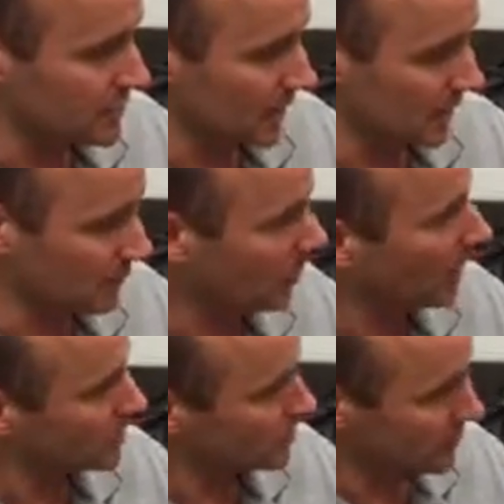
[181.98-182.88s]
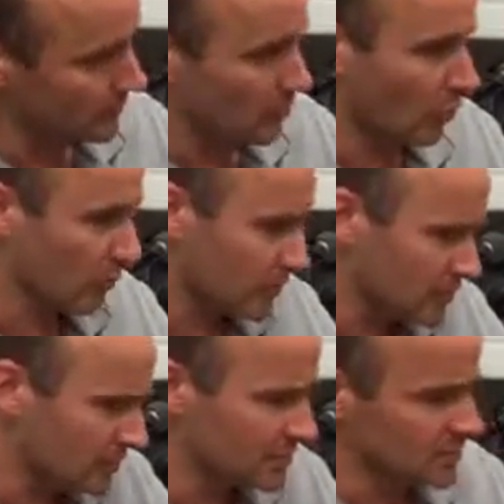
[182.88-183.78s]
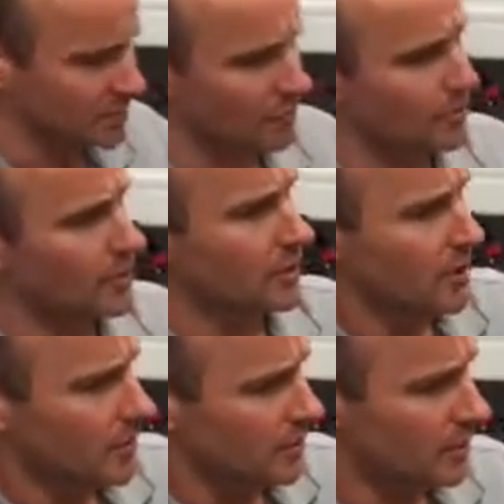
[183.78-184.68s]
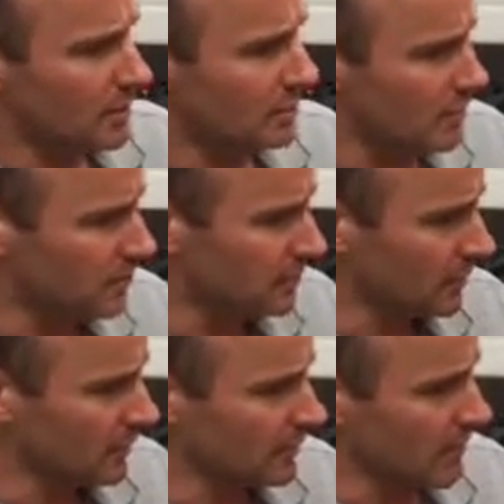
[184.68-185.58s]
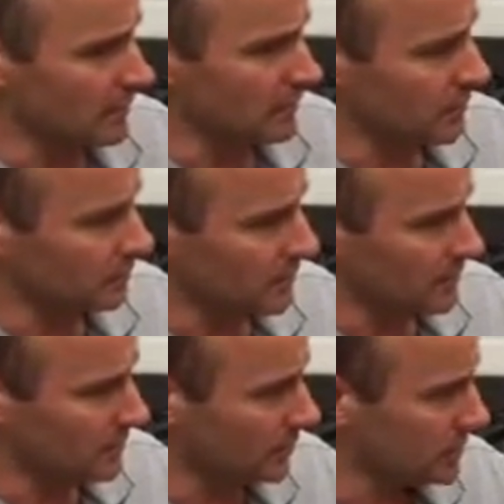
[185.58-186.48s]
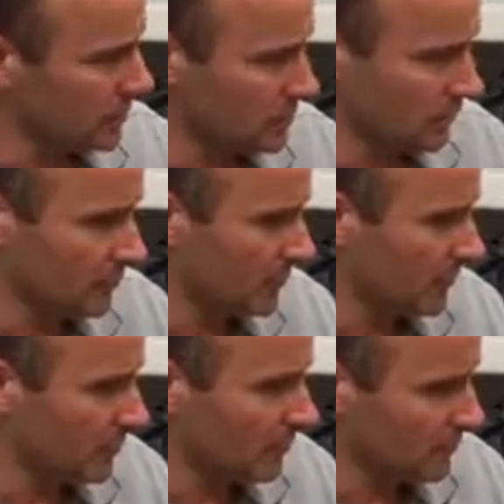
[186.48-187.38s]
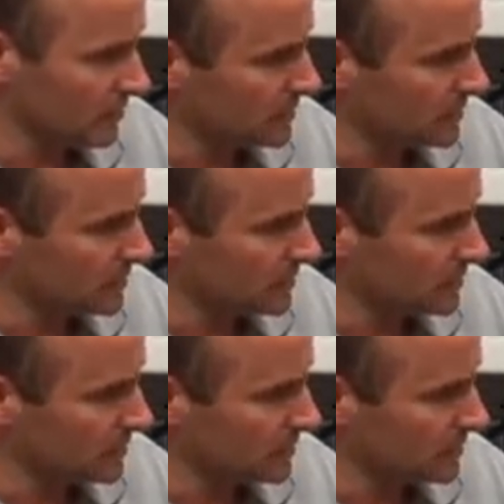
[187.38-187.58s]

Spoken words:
is not on the roster anymore, but you can manipulate that a little bit. You can see Trevor May going to